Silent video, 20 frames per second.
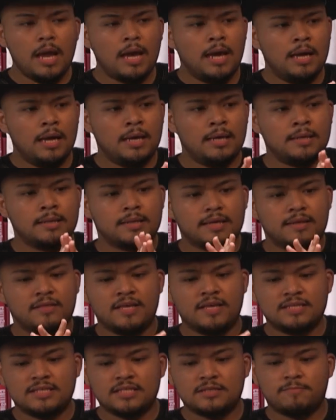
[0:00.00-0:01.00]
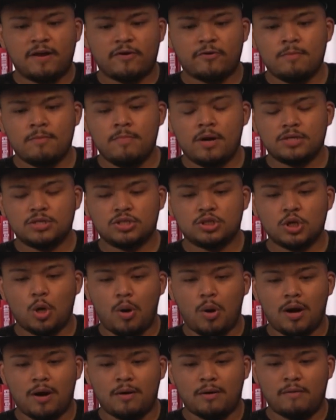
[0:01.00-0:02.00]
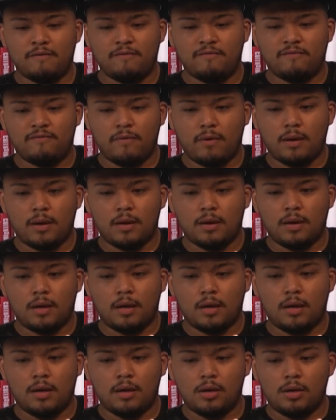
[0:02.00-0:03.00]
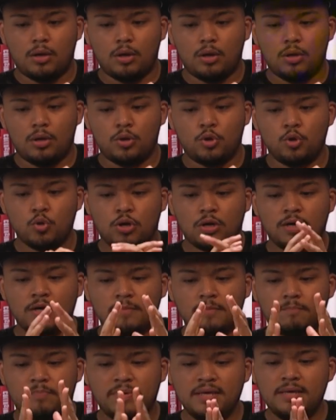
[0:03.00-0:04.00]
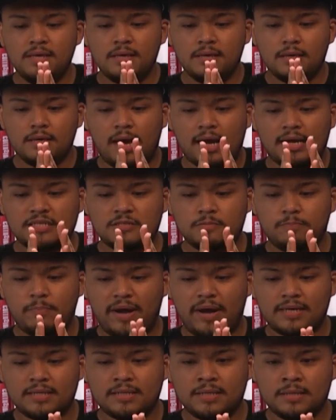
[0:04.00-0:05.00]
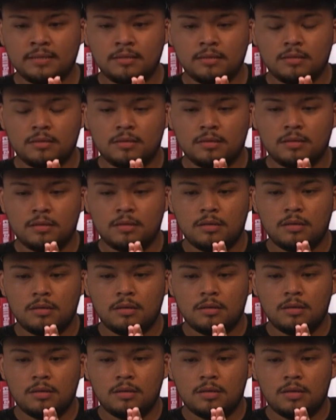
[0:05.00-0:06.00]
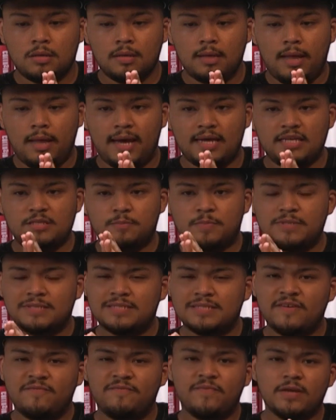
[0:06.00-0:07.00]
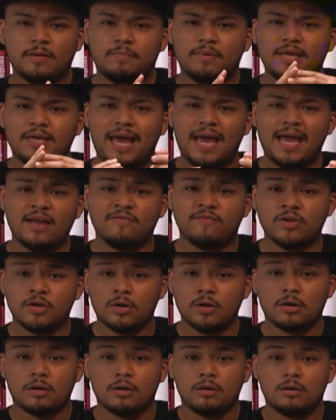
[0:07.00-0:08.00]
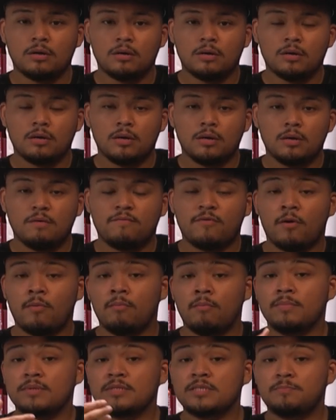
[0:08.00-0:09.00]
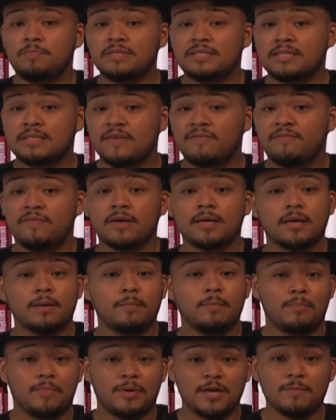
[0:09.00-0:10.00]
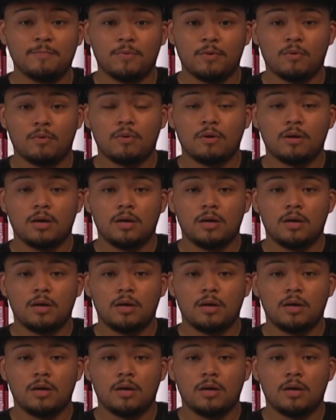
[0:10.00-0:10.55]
and this is very much so of you could be expecting a specific behavior from specific people,